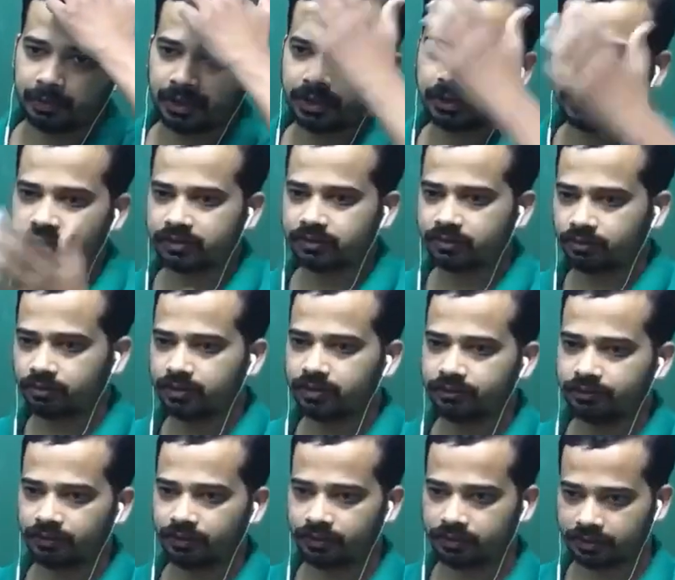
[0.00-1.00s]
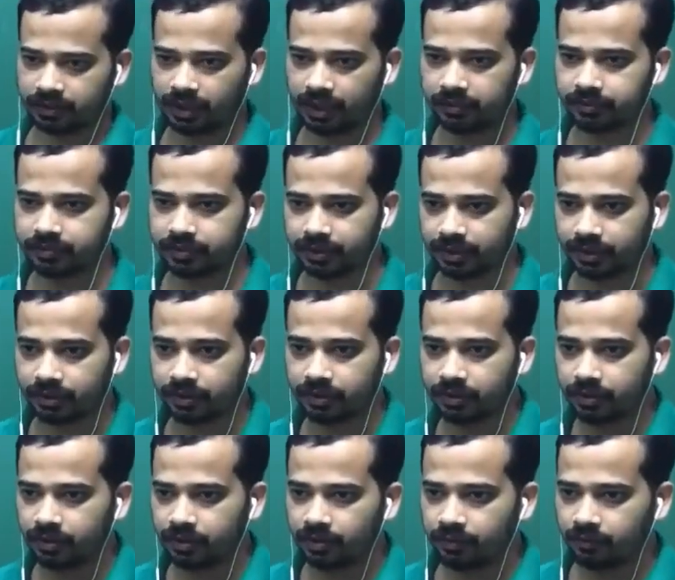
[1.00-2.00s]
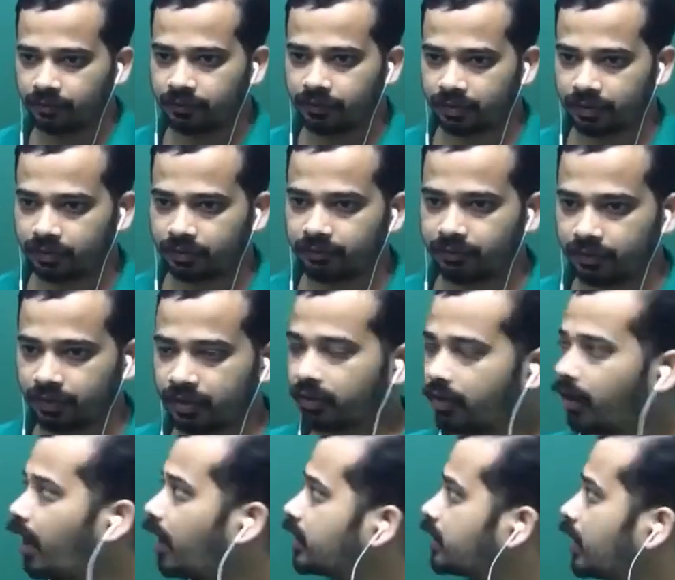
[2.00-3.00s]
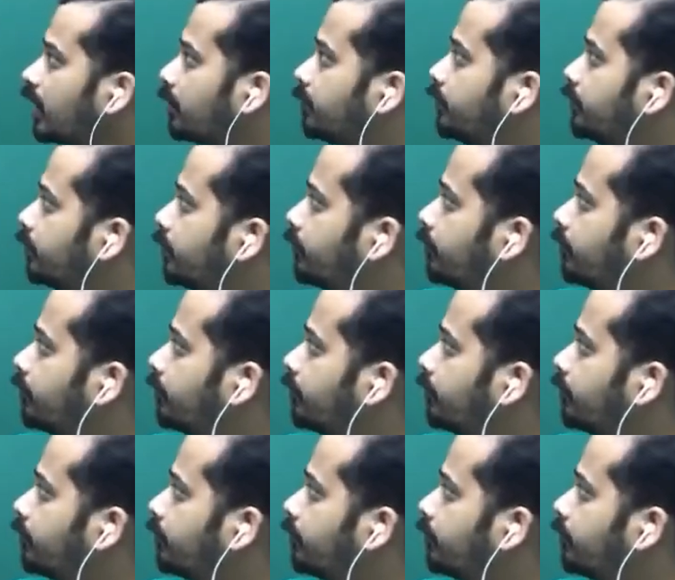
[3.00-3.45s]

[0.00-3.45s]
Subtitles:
right? That's only for time's sake. For a long time,